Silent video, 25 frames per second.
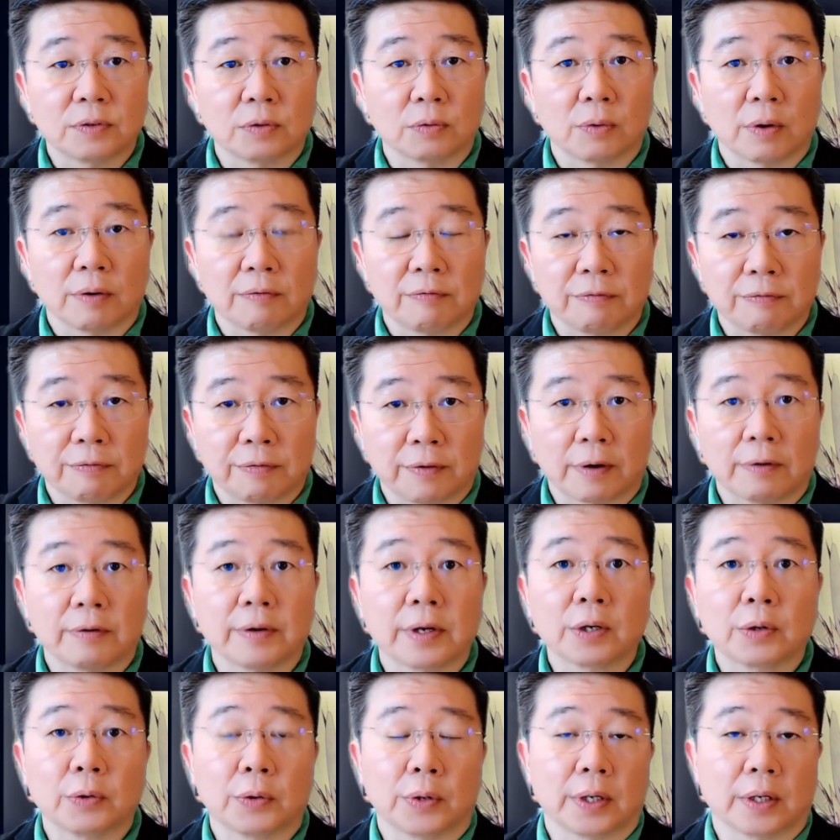to a
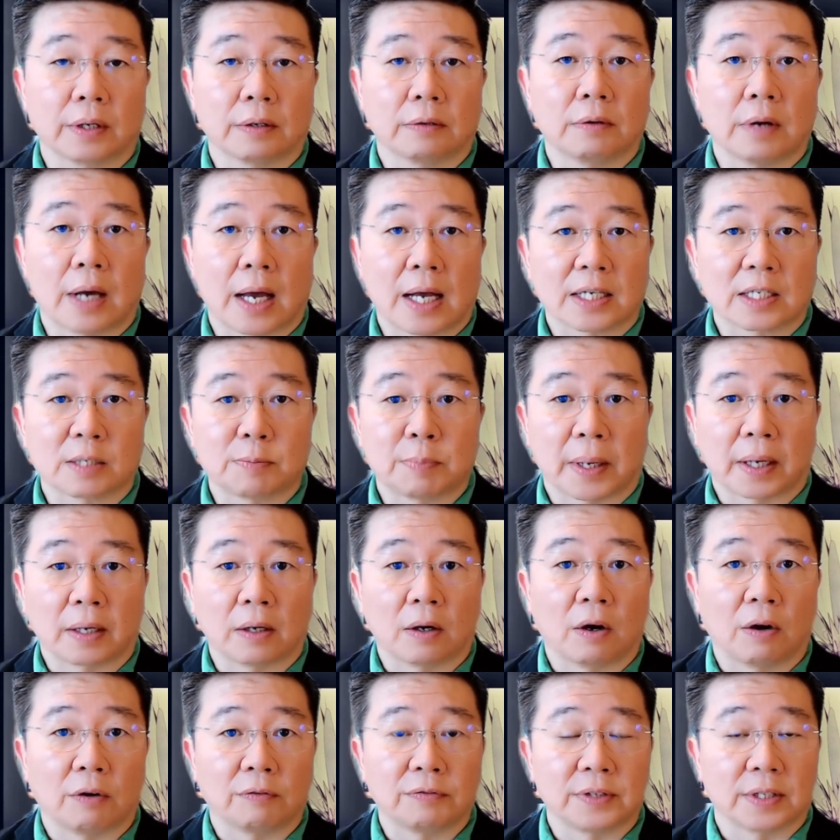very critical
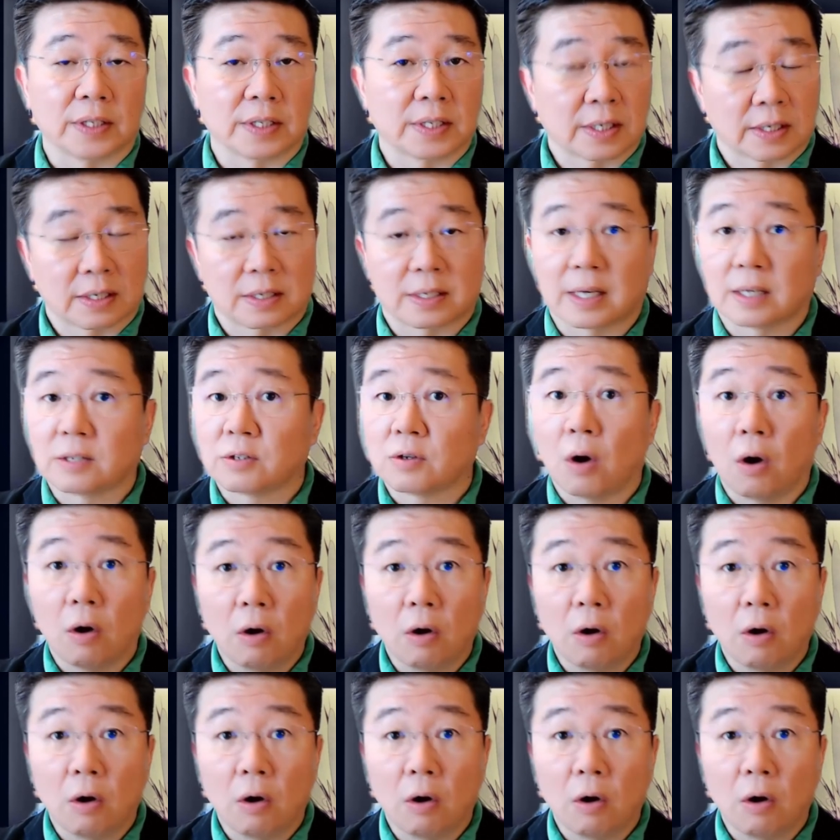aspect of the success